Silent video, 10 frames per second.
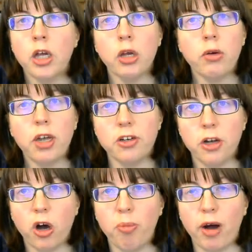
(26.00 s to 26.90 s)
You need to
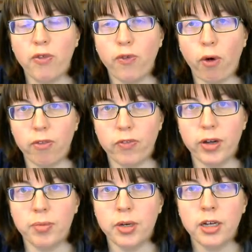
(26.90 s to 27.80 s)
know about four of
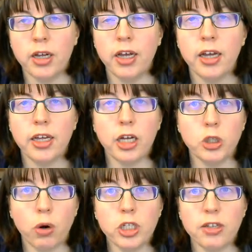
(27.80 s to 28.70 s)
them: King
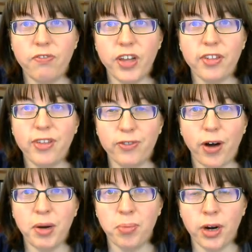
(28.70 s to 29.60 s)
George V of
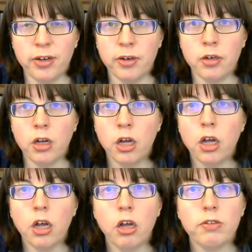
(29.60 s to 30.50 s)
Great Britain,
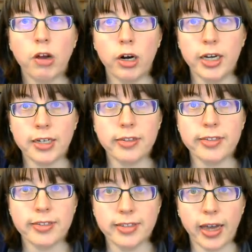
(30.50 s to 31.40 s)
Tsar
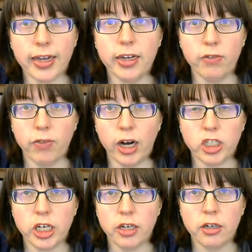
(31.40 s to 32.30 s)
Nicholas II of
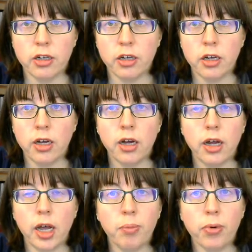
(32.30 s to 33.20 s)
Russia,
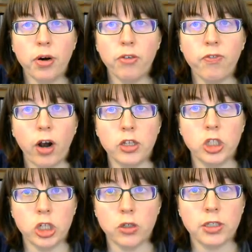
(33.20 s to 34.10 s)
Emperor
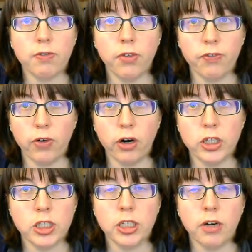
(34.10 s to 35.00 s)
Franz Joseph
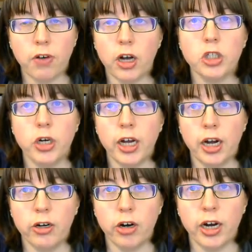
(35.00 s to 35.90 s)
I of
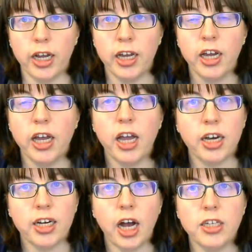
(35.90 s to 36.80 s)
Austria-Hungary,
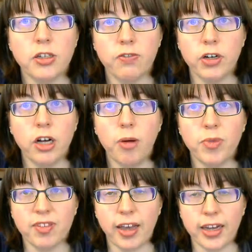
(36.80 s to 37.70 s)
and Kaiser
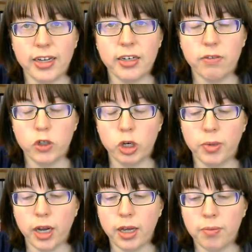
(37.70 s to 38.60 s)
Wilhelm II of
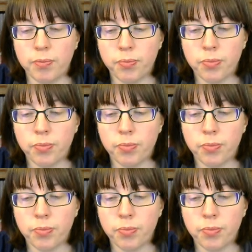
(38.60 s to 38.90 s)
Germany.